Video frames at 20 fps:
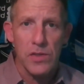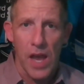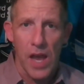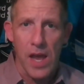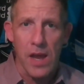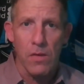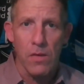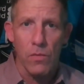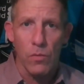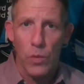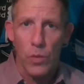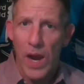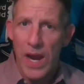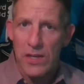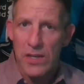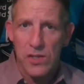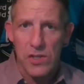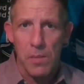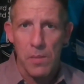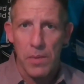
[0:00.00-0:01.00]
and raise
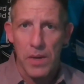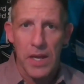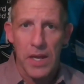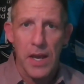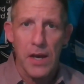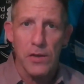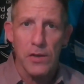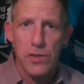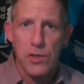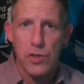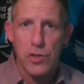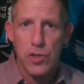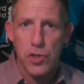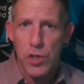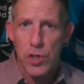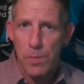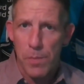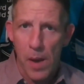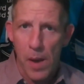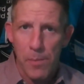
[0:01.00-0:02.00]
somebody else's ship
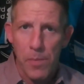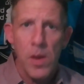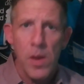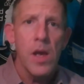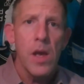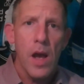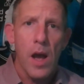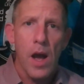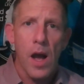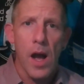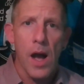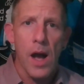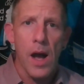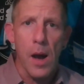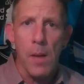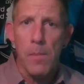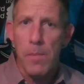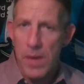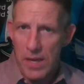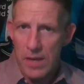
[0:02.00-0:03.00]
up
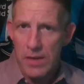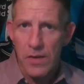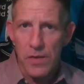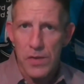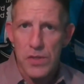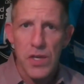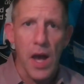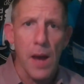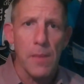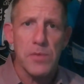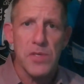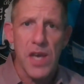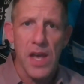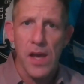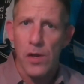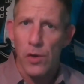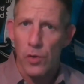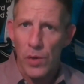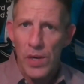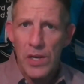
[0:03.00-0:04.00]
into the top 10
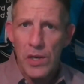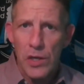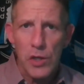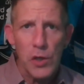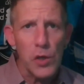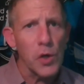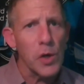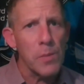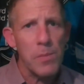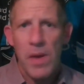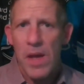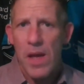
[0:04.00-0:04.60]
or into Europe?